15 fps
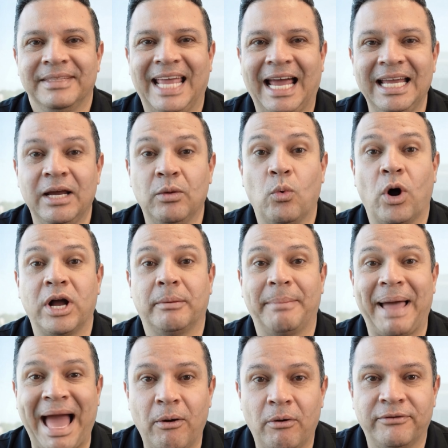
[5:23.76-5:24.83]
They can
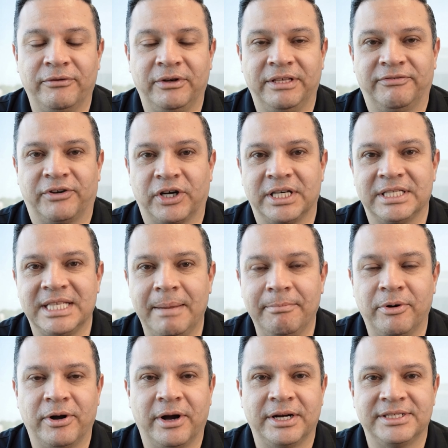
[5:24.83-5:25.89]
work powerfully for
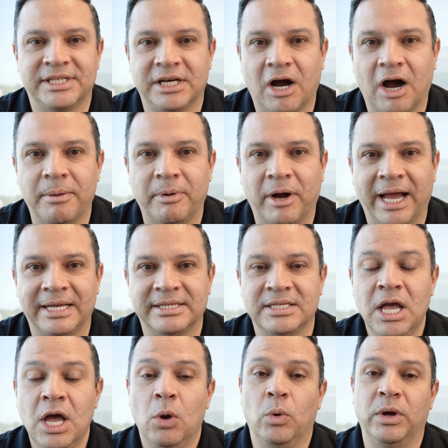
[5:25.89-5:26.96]
contemporary cigar
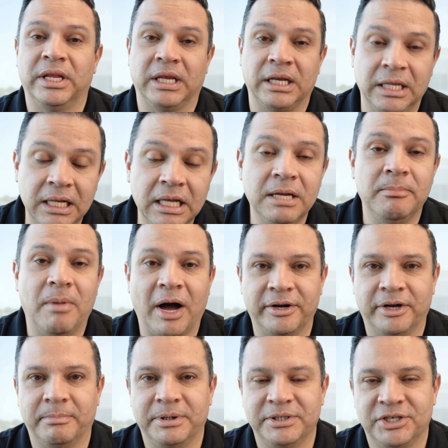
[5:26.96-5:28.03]
brands with a clear
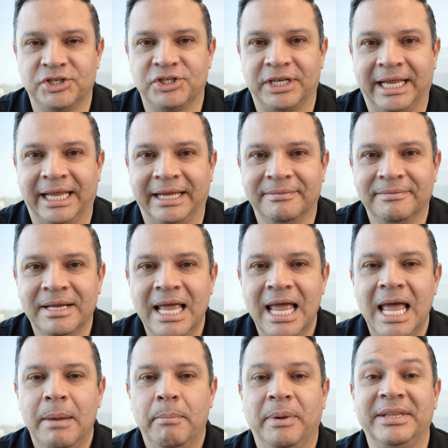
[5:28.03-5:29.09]
modern positioning,
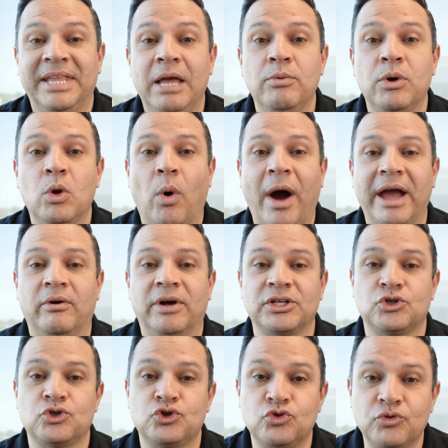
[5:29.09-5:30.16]
but they require
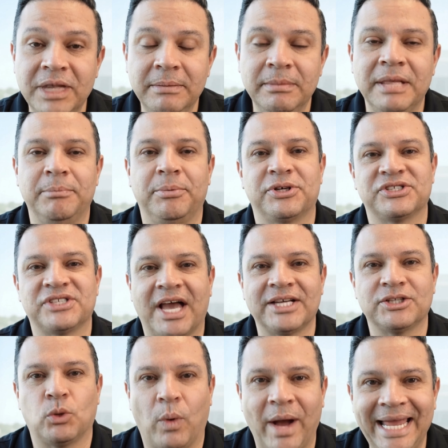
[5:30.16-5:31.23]
extremely
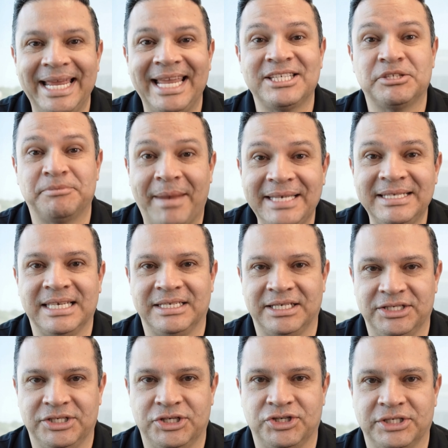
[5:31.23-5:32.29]
precise weight and spacing
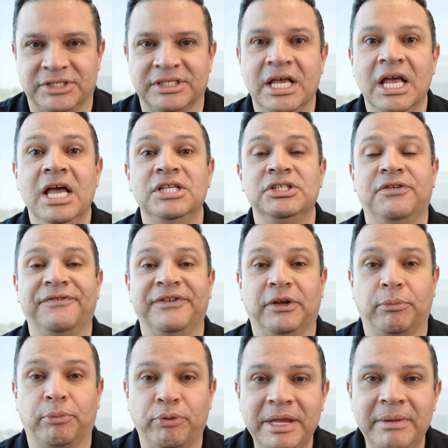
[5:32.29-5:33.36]
decisions to
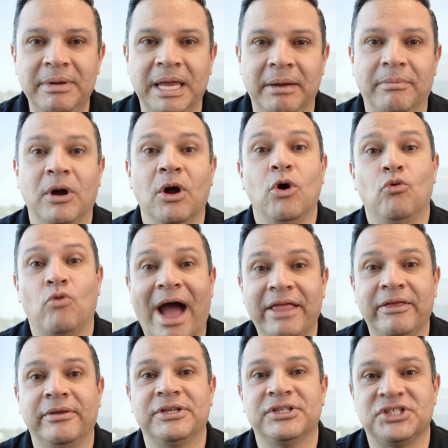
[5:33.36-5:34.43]
feel premium
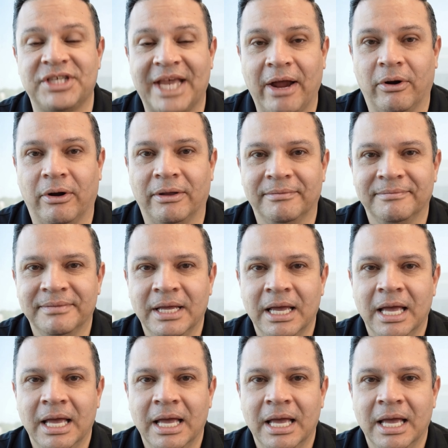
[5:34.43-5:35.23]
rather than sterile.